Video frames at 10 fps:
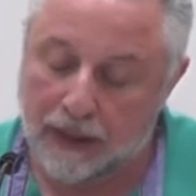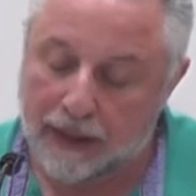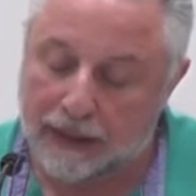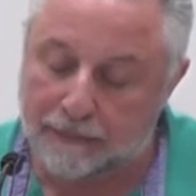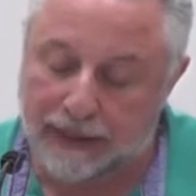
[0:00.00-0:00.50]

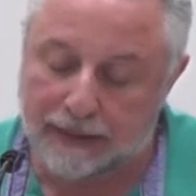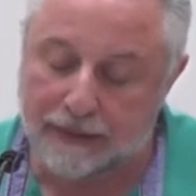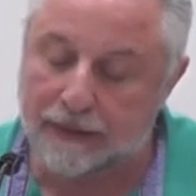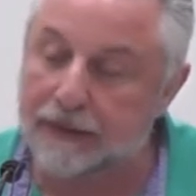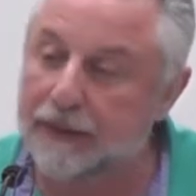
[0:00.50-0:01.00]
At
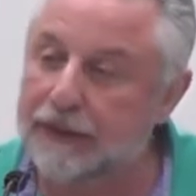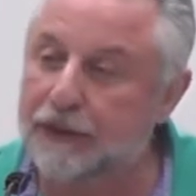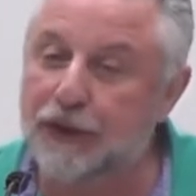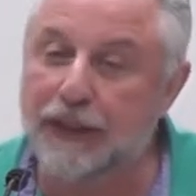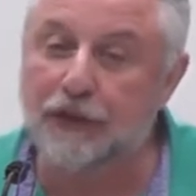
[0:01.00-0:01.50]
best, they
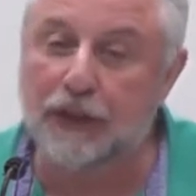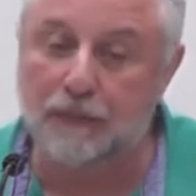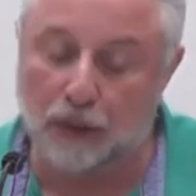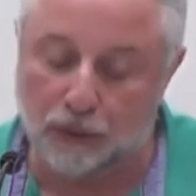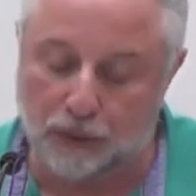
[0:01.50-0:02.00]
change their
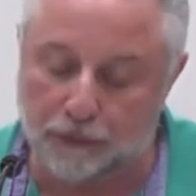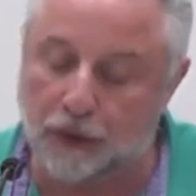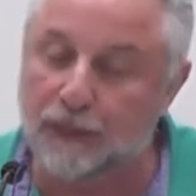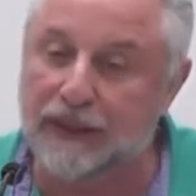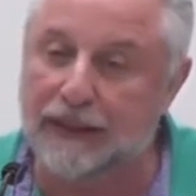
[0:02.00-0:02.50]
mode of
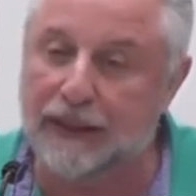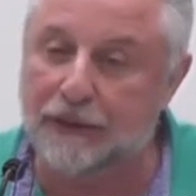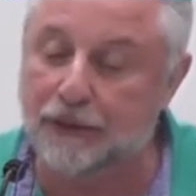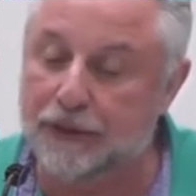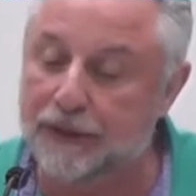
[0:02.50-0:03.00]

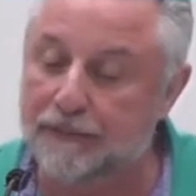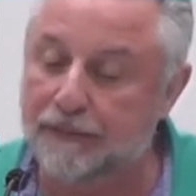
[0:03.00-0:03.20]
communication.